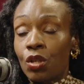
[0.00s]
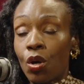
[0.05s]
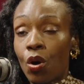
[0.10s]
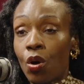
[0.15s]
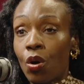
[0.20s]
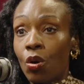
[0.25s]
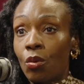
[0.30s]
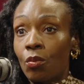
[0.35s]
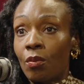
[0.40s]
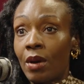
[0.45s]

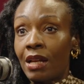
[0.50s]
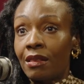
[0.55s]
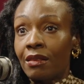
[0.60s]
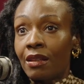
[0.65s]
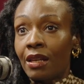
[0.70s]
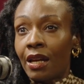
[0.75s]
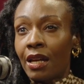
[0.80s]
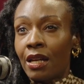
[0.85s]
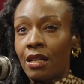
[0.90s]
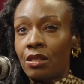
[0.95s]
home at
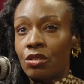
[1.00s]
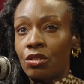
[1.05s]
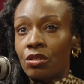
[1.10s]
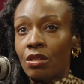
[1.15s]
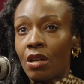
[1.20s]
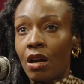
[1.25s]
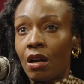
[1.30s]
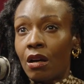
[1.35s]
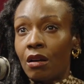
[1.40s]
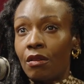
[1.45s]
the age
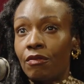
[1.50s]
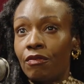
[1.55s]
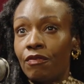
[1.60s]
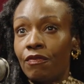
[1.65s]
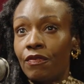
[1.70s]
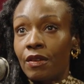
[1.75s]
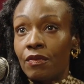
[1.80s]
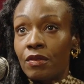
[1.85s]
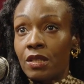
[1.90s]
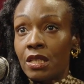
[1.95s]
of
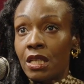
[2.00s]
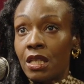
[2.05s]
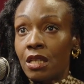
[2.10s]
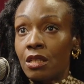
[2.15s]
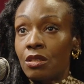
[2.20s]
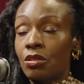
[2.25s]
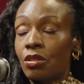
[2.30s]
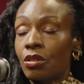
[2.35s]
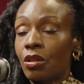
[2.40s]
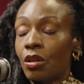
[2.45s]

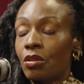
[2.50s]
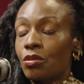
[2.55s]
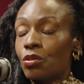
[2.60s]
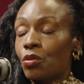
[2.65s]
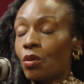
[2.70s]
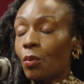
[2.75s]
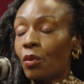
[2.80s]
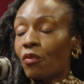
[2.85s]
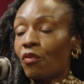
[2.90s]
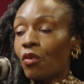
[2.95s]
15 to go
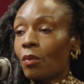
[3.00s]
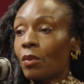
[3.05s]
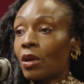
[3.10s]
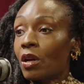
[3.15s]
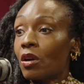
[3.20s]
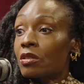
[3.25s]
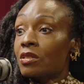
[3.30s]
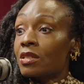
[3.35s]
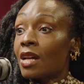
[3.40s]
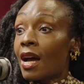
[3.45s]
to a performing
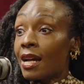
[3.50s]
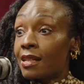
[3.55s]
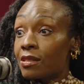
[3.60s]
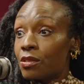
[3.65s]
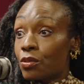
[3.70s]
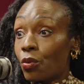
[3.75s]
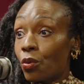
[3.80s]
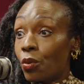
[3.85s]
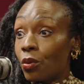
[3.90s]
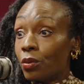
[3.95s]
arts high
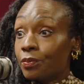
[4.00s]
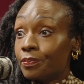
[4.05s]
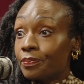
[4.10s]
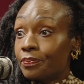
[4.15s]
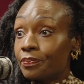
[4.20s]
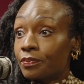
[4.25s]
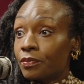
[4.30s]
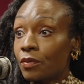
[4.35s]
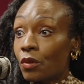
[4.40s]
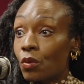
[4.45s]
school,
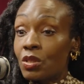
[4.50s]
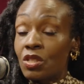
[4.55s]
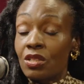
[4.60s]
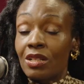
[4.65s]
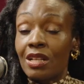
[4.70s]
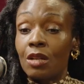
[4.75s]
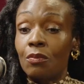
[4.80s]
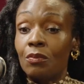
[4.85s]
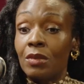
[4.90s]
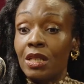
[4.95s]
which
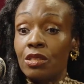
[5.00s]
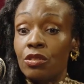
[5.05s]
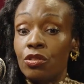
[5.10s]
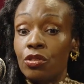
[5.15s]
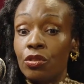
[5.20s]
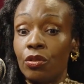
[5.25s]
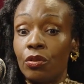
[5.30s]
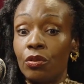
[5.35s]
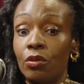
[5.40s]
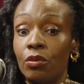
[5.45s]
led me
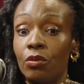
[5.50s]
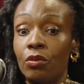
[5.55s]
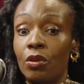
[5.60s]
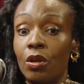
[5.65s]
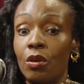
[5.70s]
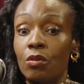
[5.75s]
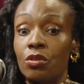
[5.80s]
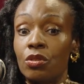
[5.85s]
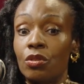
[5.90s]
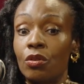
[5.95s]
to
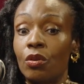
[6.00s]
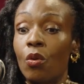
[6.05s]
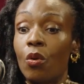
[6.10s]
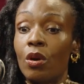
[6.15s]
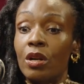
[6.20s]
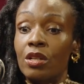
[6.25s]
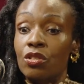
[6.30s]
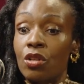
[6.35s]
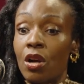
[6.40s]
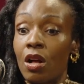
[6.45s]
go to
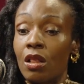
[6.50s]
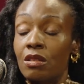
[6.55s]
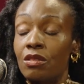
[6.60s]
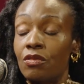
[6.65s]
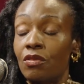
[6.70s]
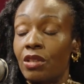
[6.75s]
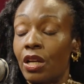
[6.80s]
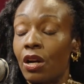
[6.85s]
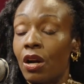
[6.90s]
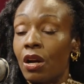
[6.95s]
Cornish College
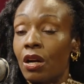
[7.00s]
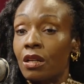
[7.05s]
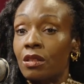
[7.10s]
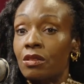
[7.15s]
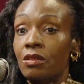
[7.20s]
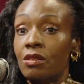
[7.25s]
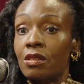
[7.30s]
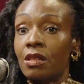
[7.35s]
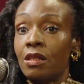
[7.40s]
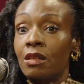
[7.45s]
of the
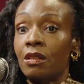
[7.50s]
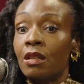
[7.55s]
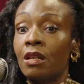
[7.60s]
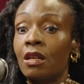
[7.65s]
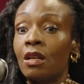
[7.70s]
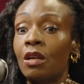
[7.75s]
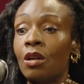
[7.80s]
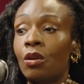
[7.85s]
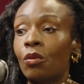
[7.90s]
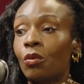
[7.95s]
Arts and
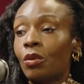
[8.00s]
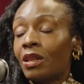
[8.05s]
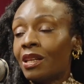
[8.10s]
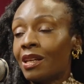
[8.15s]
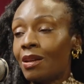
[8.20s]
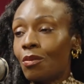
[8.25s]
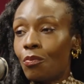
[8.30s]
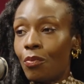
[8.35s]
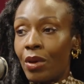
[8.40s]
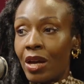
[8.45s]
really
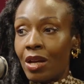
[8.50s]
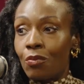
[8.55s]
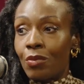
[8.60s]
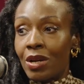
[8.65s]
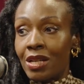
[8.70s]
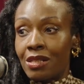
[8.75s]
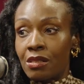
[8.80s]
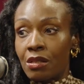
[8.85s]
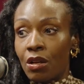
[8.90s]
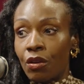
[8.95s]
embed
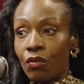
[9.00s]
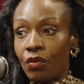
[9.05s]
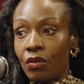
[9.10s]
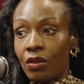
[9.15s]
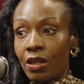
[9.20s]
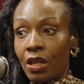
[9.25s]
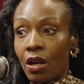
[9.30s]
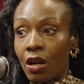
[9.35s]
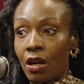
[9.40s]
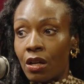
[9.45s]
myself in
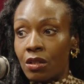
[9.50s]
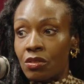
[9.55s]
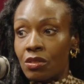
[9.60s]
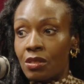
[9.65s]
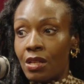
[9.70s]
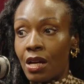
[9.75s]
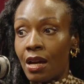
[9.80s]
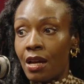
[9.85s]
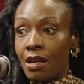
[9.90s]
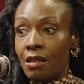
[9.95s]
the
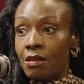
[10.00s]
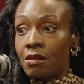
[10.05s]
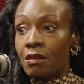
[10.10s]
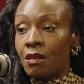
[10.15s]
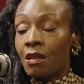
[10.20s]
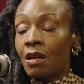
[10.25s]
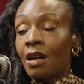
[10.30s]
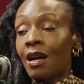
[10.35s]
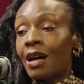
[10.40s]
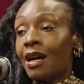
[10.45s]
arts as
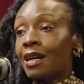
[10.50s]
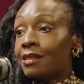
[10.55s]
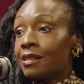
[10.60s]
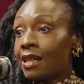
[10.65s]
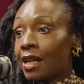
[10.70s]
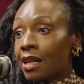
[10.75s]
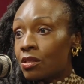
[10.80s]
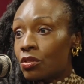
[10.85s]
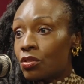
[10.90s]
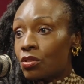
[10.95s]
a
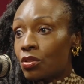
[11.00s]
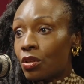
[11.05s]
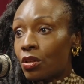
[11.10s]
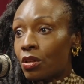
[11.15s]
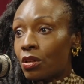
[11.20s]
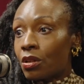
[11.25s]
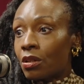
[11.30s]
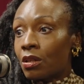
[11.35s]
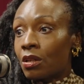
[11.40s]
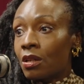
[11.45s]

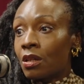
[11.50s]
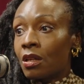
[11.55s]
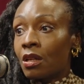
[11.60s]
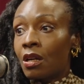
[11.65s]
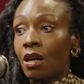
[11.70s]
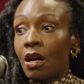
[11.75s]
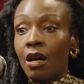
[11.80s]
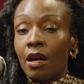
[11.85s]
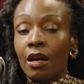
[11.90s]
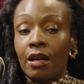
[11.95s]
dancer,
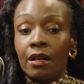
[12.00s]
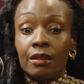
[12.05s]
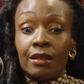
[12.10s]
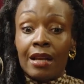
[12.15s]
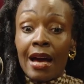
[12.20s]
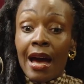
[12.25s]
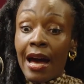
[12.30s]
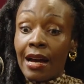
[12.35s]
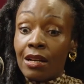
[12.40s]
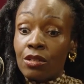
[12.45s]
an
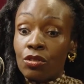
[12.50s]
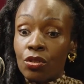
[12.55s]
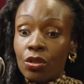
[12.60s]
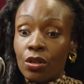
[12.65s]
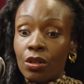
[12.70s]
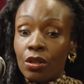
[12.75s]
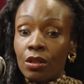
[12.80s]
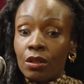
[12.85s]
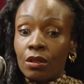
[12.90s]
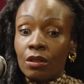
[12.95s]

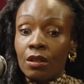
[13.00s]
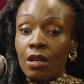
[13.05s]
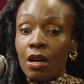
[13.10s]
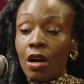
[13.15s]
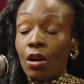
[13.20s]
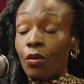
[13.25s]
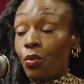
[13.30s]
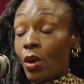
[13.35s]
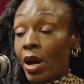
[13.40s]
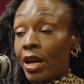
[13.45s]
actor,
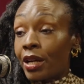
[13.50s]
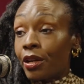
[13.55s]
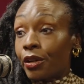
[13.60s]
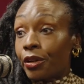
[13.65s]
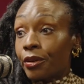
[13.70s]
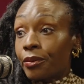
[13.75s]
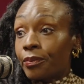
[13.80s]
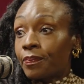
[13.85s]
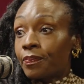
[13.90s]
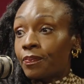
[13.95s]
a writer,